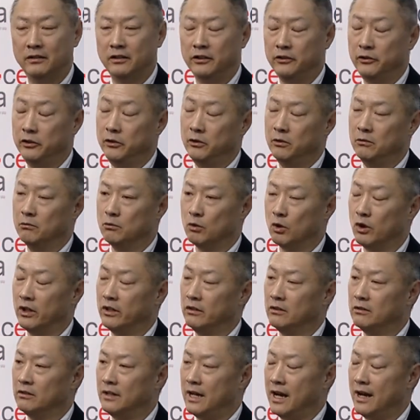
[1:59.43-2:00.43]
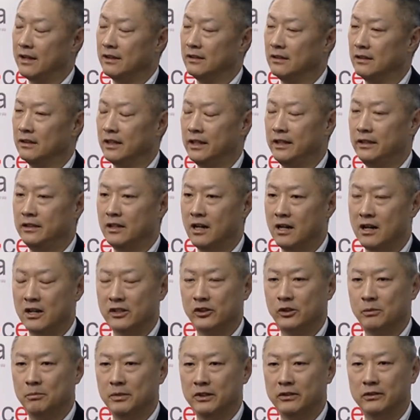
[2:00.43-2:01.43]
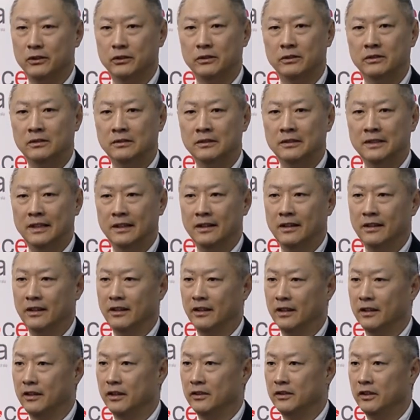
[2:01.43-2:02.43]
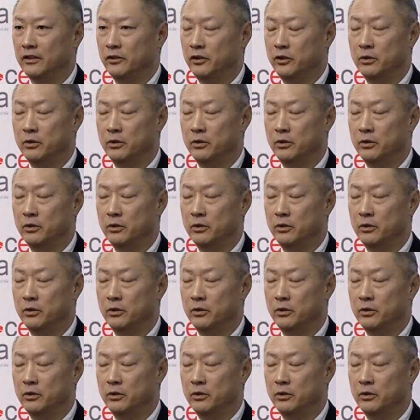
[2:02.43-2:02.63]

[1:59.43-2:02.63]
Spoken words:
the new Royal Adelaide Hospital, the